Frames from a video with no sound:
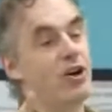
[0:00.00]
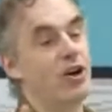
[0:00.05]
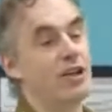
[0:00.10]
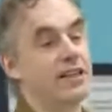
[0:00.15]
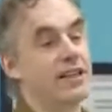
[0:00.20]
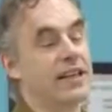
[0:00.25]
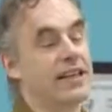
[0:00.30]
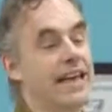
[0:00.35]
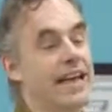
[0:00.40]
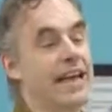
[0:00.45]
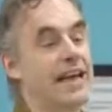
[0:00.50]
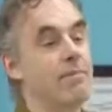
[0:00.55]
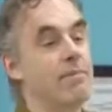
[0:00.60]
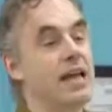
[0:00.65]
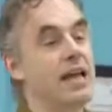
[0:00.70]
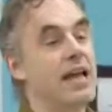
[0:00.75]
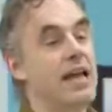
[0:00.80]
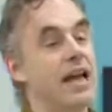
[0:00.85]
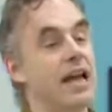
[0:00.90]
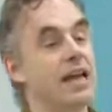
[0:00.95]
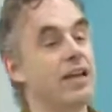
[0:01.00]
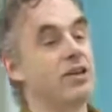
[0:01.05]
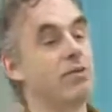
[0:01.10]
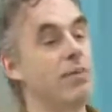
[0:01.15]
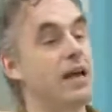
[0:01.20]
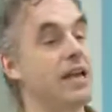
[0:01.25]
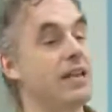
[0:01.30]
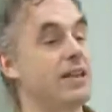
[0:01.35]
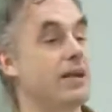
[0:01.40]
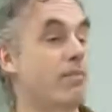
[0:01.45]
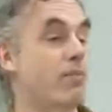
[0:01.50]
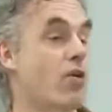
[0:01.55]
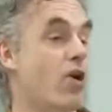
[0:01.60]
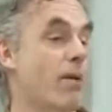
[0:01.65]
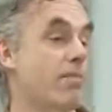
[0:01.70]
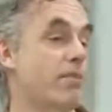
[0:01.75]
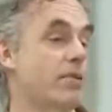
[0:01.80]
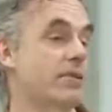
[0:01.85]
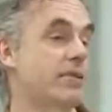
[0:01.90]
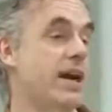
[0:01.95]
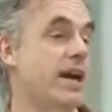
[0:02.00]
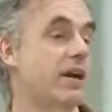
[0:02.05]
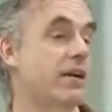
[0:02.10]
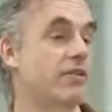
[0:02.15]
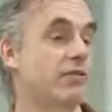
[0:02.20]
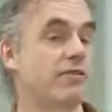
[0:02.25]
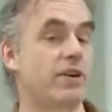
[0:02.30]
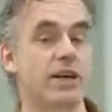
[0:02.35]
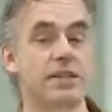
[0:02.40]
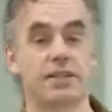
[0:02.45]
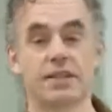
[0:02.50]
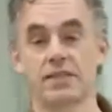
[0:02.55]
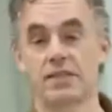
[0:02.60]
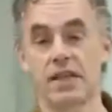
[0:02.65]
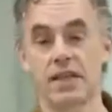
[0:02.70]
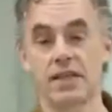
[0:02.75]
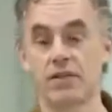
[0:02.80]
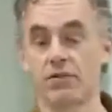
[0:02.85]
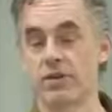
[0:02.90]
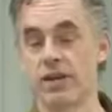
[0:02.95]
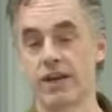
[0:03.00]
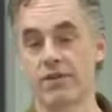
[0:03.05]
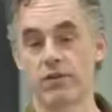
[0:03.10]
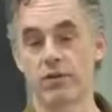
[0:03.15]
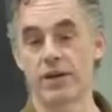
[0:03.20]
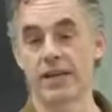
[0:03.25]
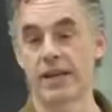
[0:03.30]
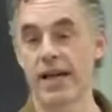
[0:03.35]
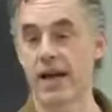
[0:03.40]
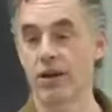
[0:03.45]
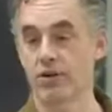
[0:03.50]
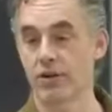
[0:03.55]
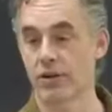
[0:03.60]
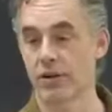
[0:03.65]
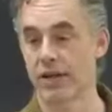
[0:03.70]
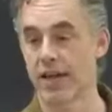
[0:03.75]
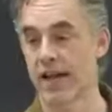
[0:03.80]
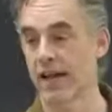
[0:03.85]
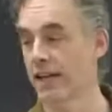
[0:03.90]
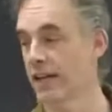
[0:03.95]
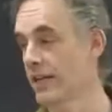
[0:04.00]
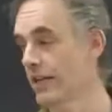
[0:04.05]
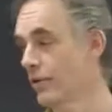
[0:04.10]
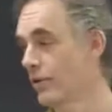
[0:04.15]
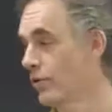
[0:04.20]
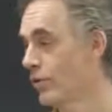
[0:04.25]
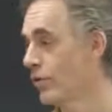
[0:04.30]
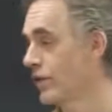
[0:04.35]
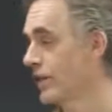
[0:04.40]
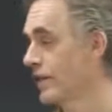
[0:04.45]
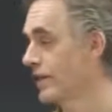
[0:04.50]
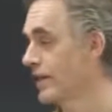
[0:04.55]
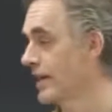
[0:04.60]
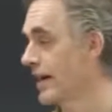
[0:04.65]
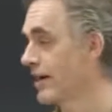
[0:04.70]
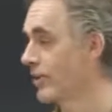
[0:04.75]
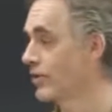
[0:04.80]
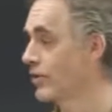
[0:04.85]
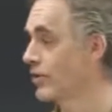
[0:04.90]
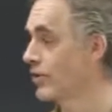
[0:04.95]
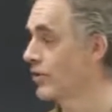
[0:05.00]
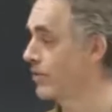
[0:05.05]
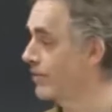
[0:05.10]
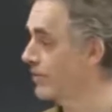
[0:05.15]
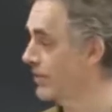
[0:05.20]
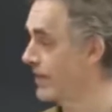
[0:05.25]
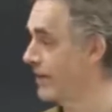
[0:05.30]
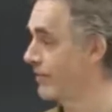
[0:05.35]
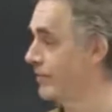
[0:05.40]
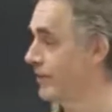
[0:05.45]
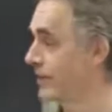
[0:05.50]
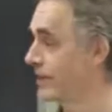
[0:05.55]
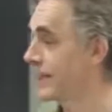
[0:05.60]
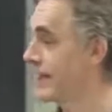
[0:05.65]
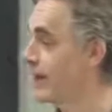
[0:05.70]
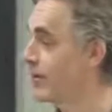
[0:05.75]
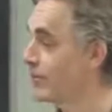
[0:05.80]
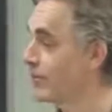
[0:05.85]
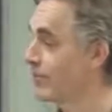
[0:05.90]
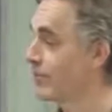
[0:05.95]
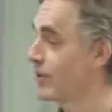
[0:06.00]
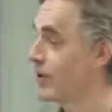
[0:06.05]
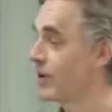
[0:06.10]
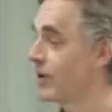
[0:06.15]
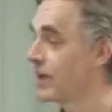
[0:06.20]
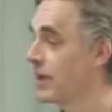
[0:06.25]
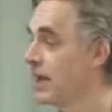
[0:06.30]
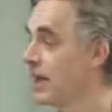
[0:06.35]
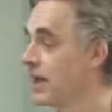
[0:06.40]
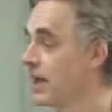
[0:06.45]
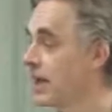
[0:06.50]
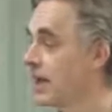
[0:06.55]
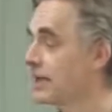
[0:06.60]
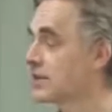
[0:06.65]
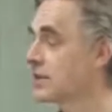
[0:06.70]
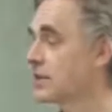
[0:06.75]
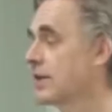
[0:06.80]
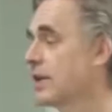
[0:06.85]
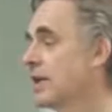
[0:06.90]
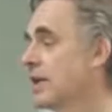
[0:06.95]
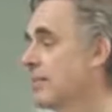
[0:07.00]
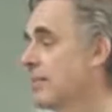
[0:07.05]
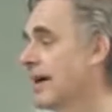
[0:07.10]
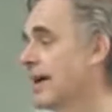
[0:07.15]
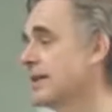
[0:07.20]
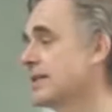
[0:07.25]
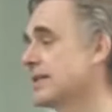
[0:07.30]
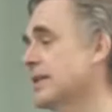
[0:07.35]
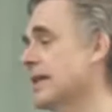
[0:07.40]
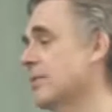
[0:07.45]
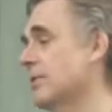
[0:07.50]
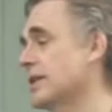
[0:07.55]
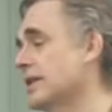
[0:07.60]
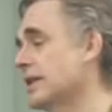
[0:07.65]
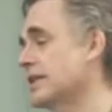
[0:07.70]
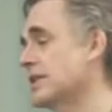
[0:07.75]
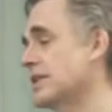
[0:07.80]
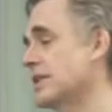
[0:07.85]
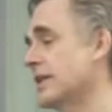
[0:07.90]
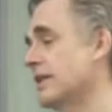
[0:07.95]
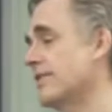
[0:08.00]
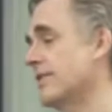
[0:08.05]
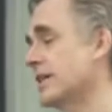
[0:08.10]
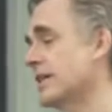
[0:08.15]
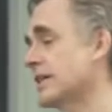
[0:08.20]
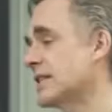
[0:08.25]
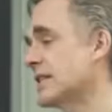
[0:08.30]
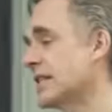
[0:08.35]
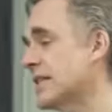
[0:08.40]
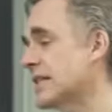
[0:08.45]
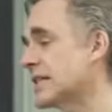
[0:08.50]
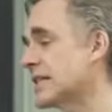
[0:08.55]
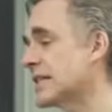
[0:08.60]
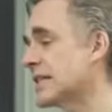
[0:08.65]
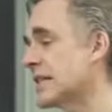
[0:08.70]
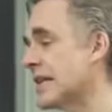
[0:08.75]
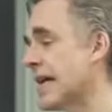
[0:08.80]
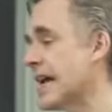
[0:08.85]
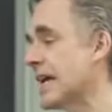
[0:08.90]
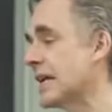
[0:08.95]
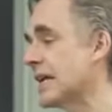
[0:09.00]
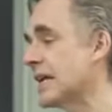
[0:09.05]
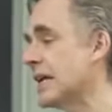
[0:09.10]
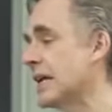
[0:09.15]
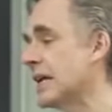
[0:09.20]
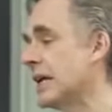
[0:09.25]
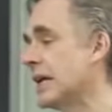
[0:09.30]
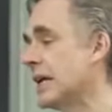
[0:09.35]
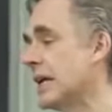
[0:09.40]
and not the game, and you made the proper sacrifices, then you'd never encounter Kelly, you'd only encounter her benevolent counterpart. And so then you might say, well, does she even exist then? And